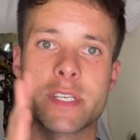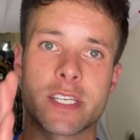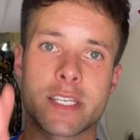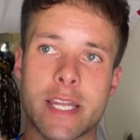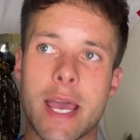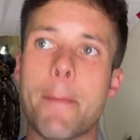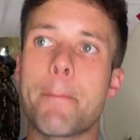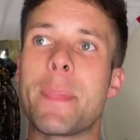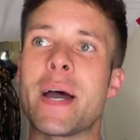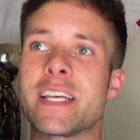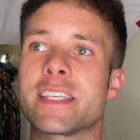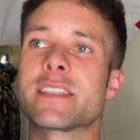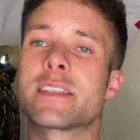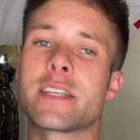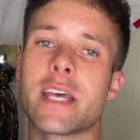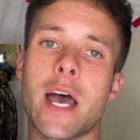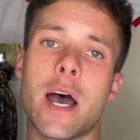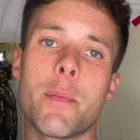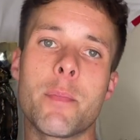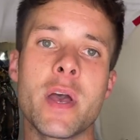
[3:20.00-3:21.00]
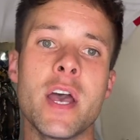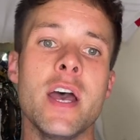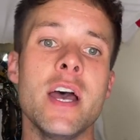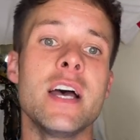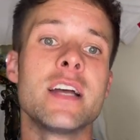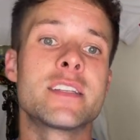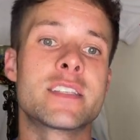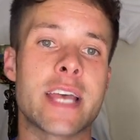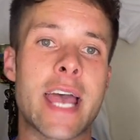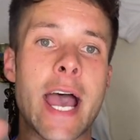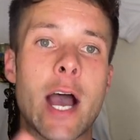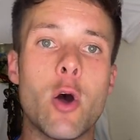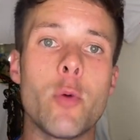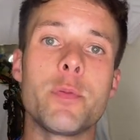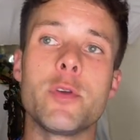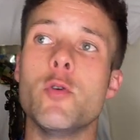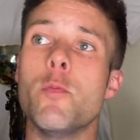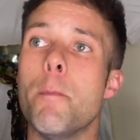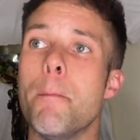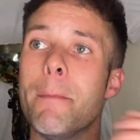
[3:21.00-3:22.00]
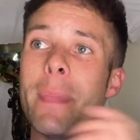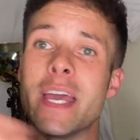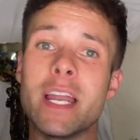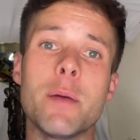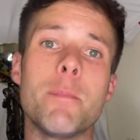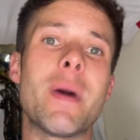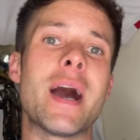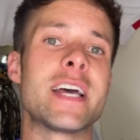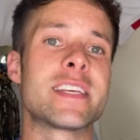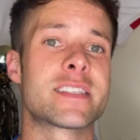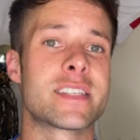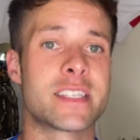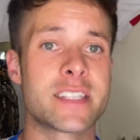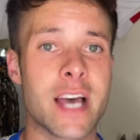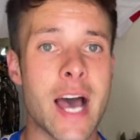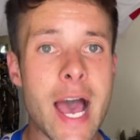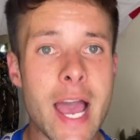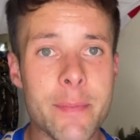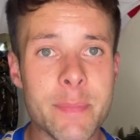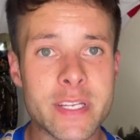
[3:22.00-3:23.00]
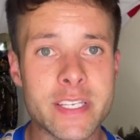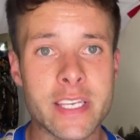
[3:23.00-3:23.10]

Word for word: step by step to help you minimize the time it